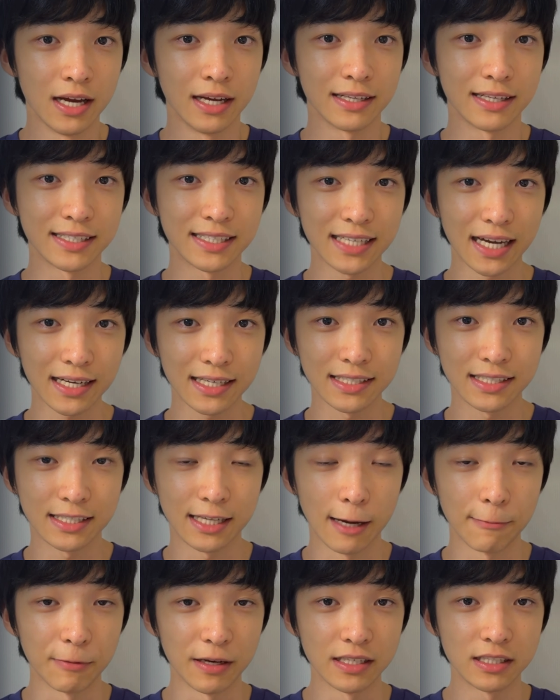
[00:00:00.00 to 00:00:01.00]
The second
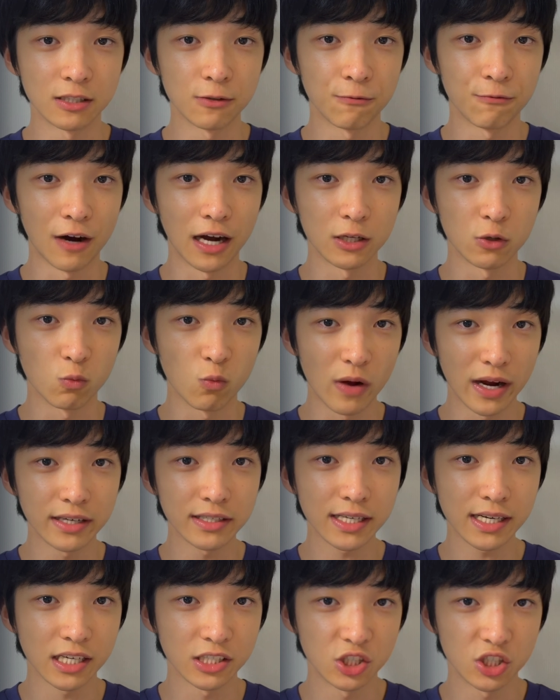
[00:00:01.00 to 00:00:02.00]
step is to find where
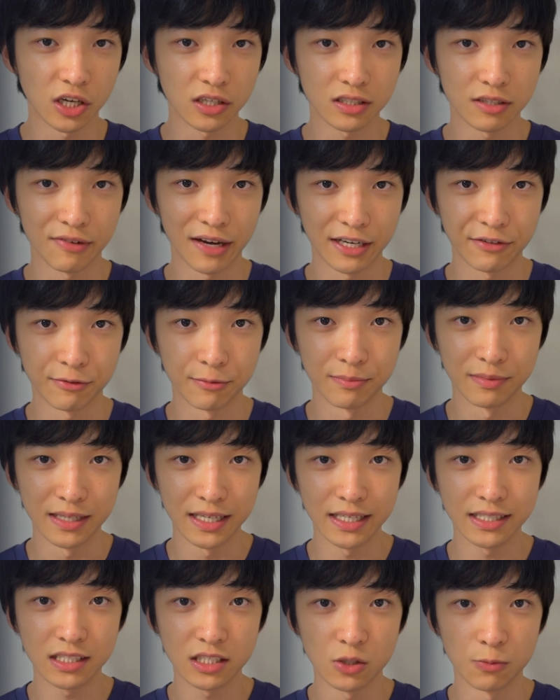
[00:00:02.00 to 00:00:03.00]
the conjunctive adverb
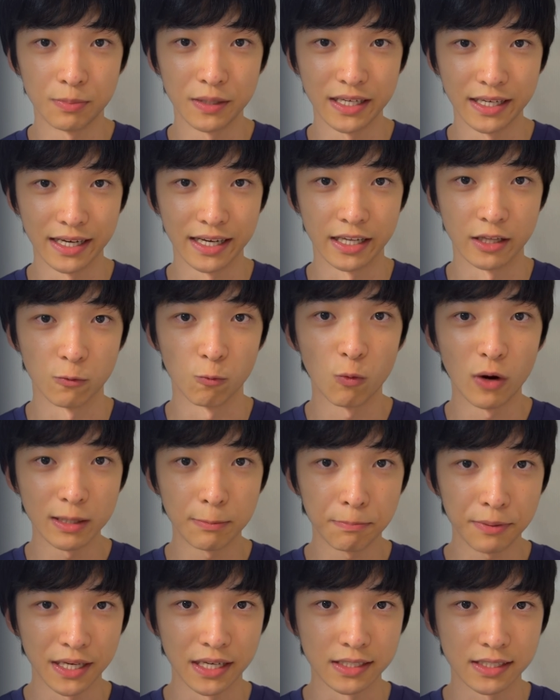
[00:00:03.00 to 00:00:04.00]
needs to be in,
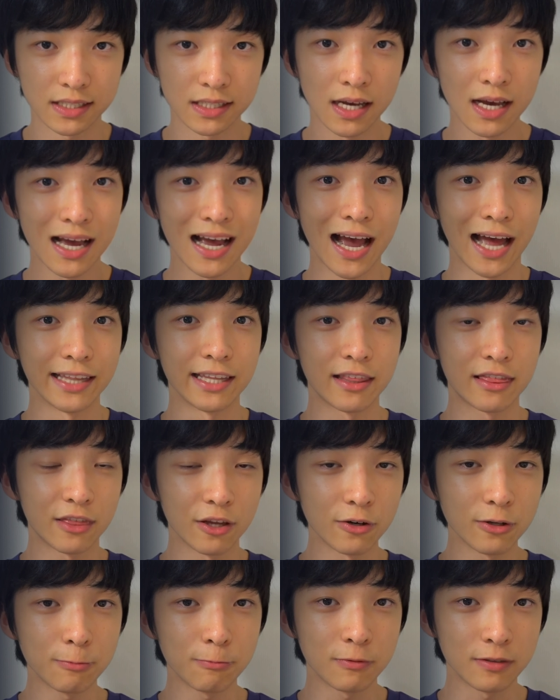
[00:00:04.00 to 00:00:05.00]
what piece. And the
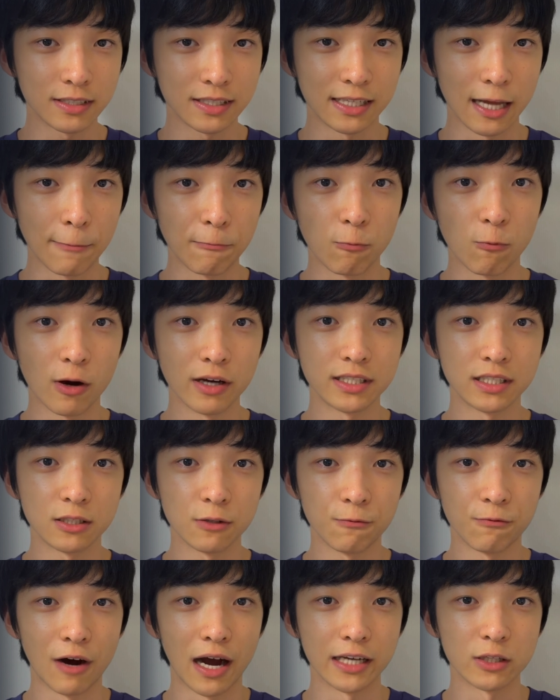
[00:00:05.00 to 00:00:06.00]
third step was
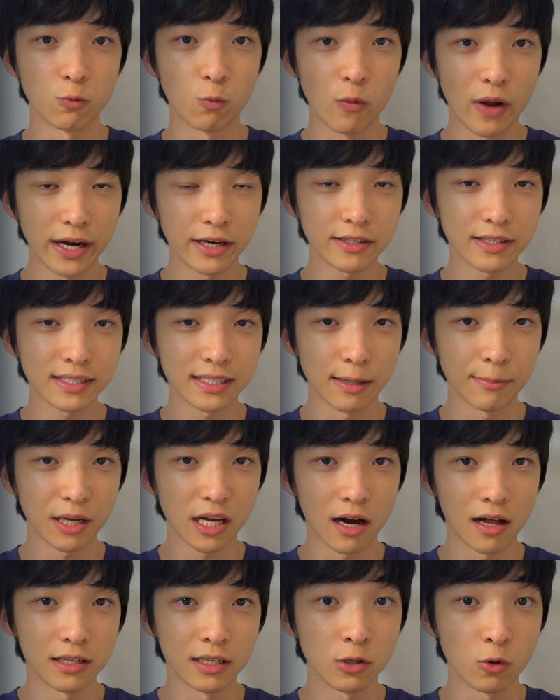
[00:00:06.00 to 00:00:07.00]
to find where the
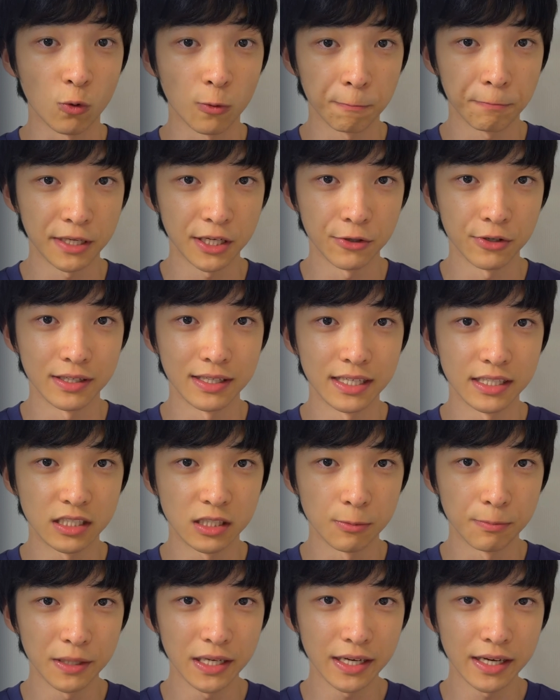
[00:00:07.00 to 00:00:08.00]
semicolon or period needs
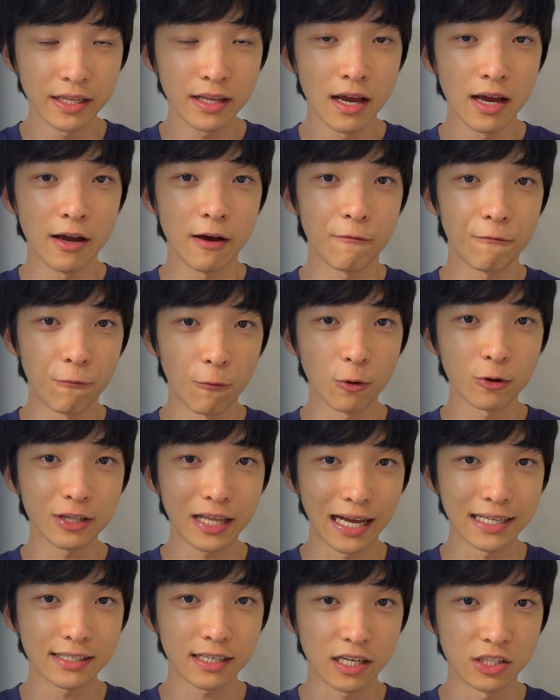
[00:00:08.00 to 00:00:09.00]
to be in for
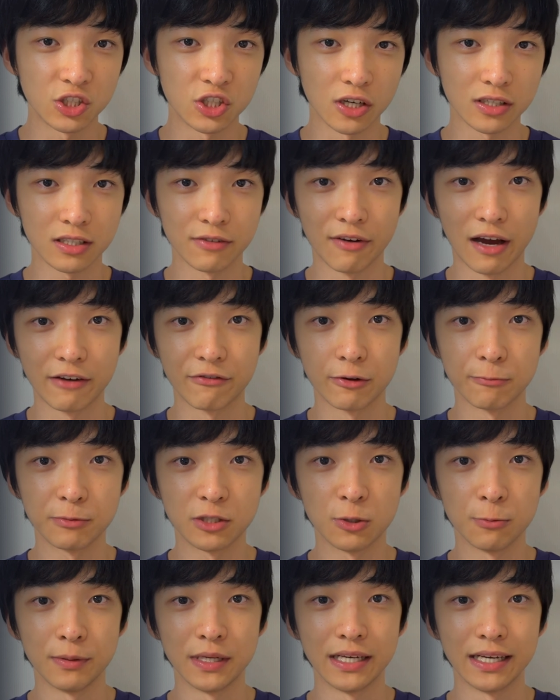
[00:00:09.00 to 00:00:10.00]
that conjunctive adverb
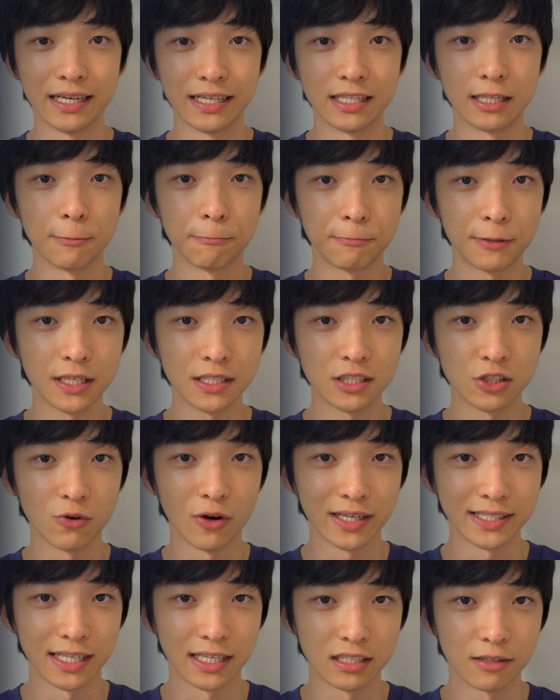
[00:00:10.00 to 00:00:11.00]
to be in the piece
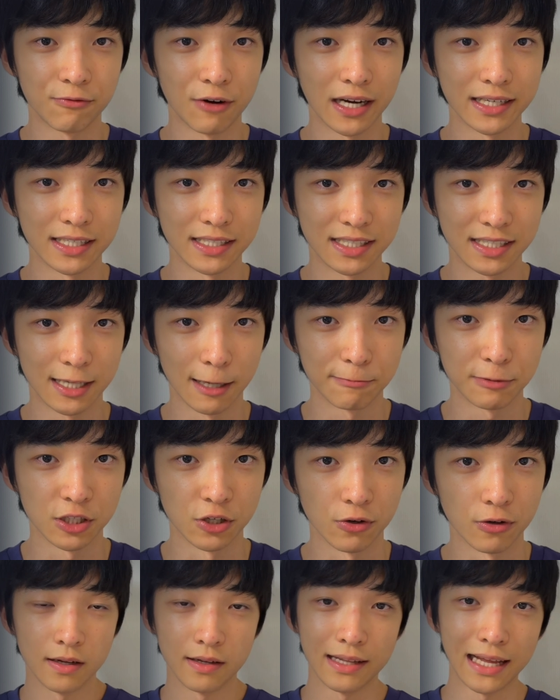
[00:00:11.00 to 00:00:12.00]
you identified in step
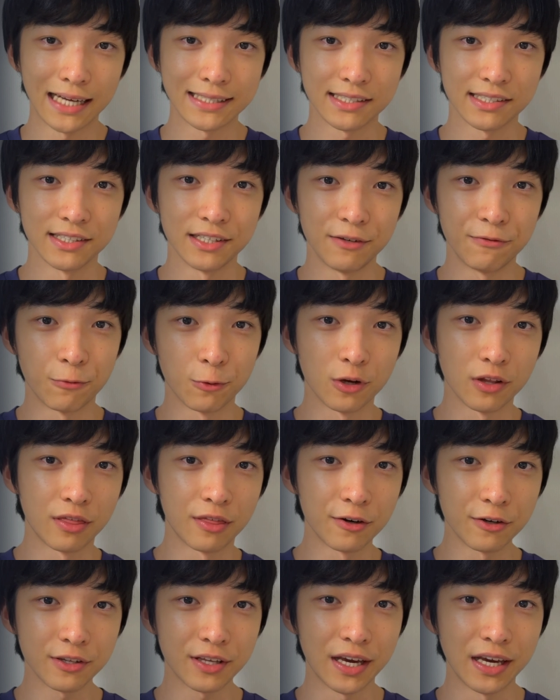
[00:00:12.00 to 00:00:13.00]
2. Lastly, for the
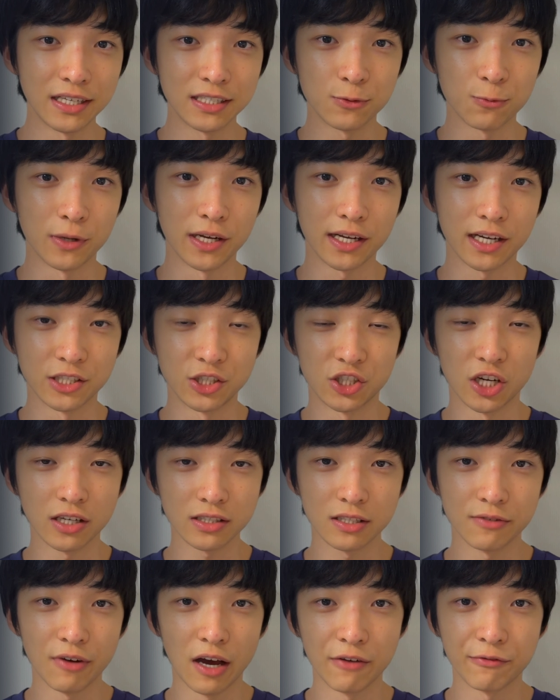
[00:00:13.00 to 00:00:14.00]
third case, when a
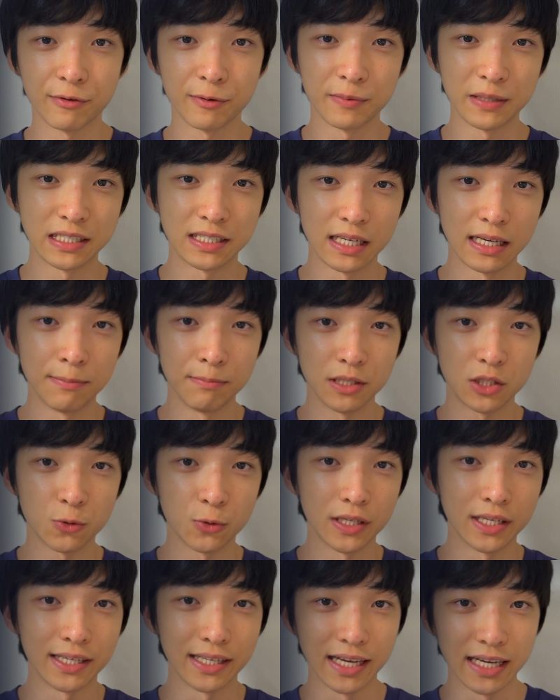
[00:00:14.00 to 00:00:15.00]
conjunctive adverb is in
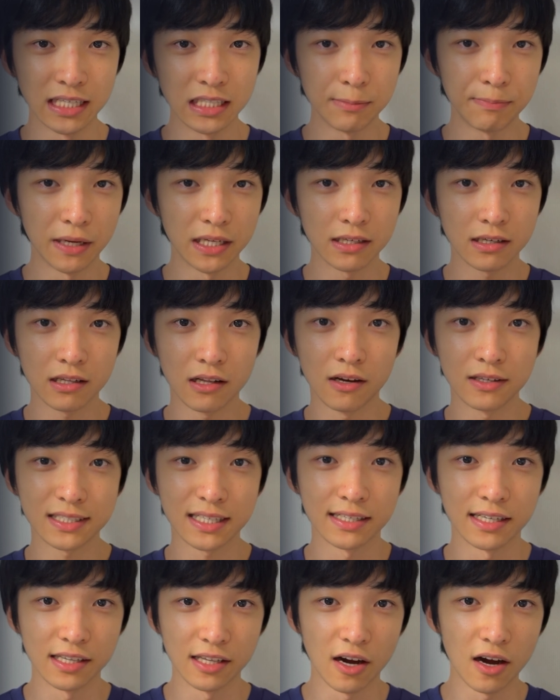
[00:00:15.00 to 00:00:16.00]
between an independent clause
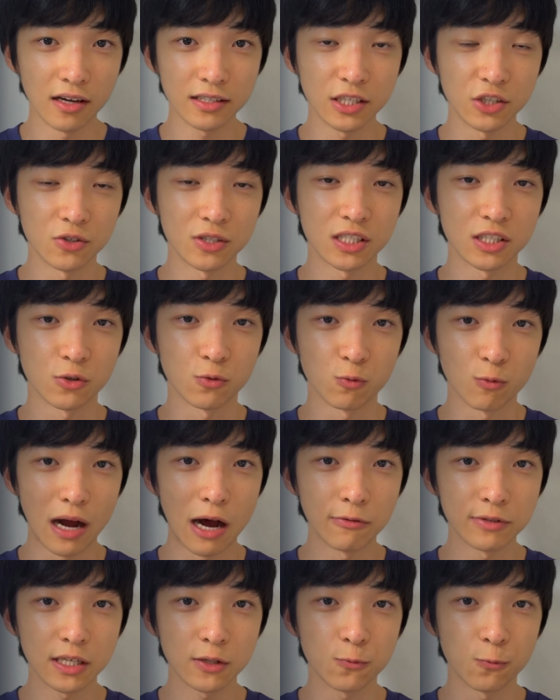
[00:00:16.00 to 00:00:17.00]
and a noun, you
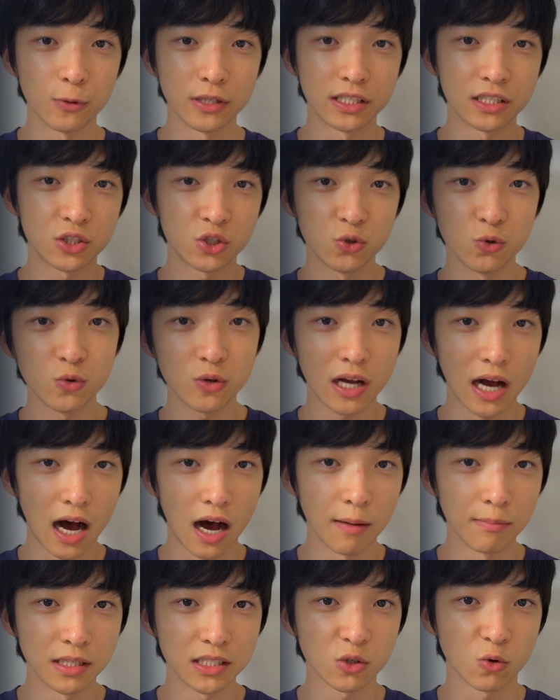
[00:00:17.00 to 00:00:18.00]
surround it with 2
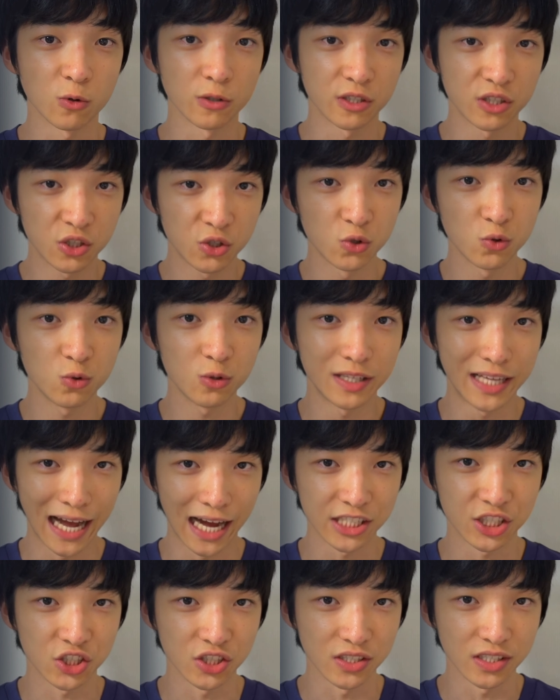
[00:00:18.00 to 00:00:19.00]
commas or 2
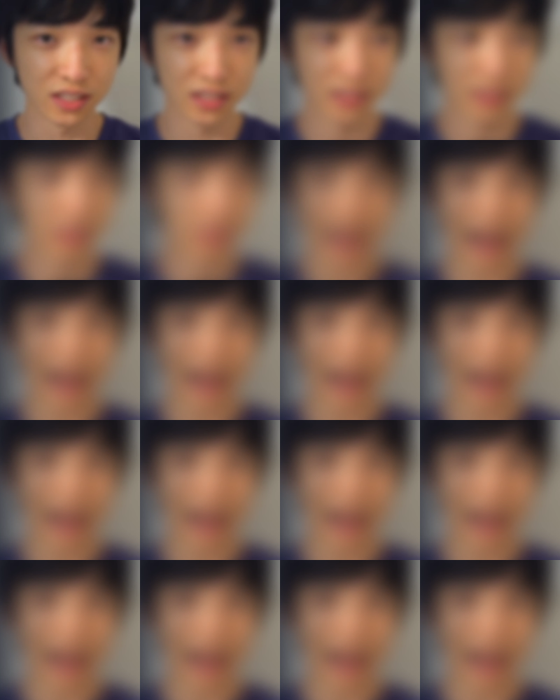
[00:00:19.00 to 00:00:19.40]
dashes.